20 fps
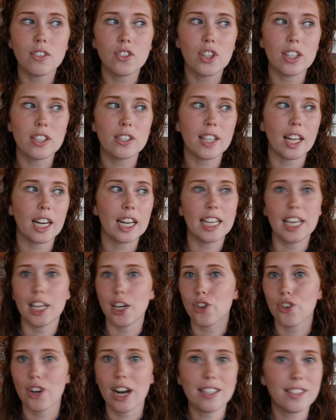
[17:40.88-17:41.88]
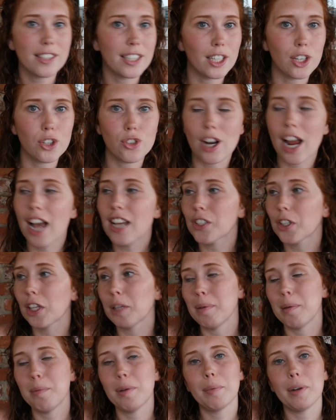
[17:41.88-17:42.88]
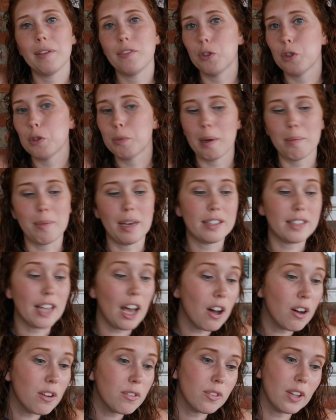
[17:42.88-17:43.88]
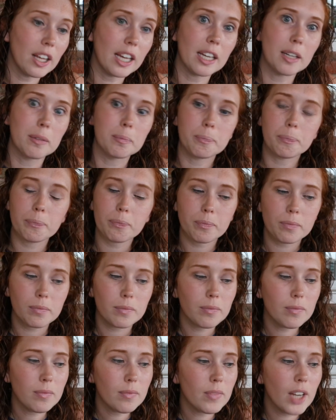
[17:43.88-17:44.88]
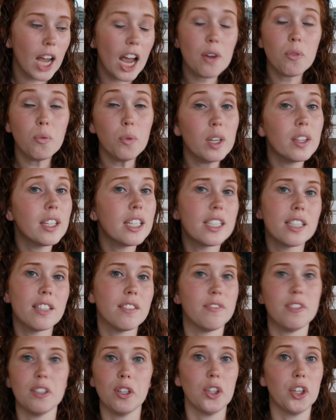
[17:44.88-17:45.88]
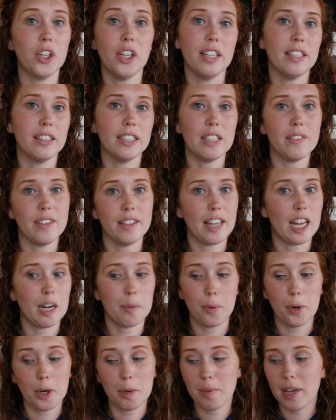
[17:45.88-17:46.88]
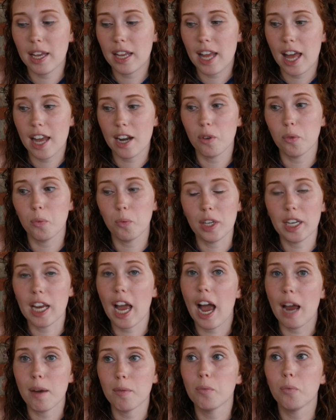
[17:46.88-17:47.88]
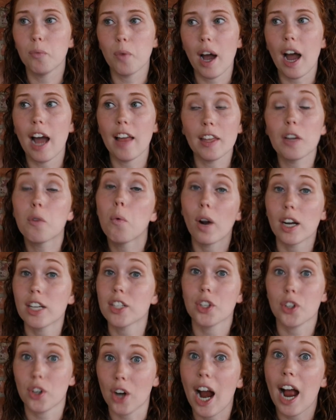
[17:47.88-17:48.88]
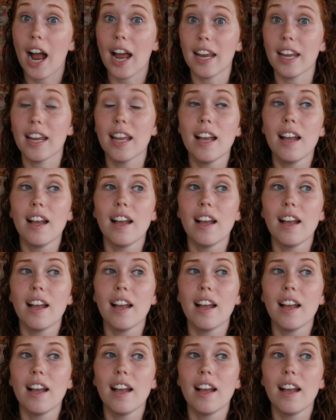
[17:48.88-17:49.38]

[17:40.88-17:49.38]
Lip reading: just gonna get a dress to get a dress, or, like, maybe I'm gonna do this by myself. Like, I really didn't feel good leaving that appointment, and it, like, I like, wanted to cry.